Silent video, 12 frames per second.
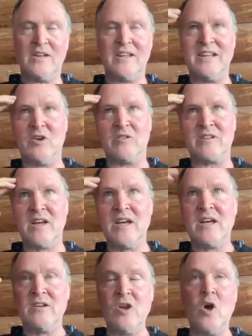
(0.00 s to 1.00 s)
And he goes,
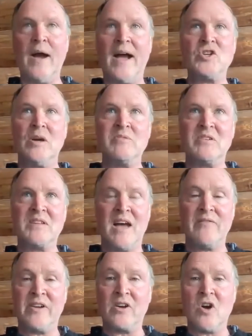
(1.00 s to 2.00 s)
no, actually, I'm just
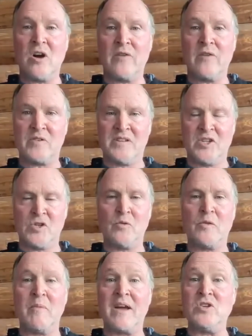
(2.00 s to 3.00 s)
having a conversation
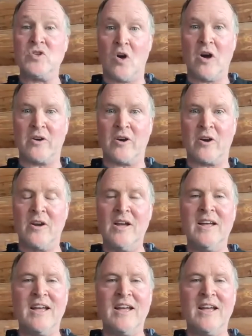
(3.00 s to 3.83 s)
with my daughter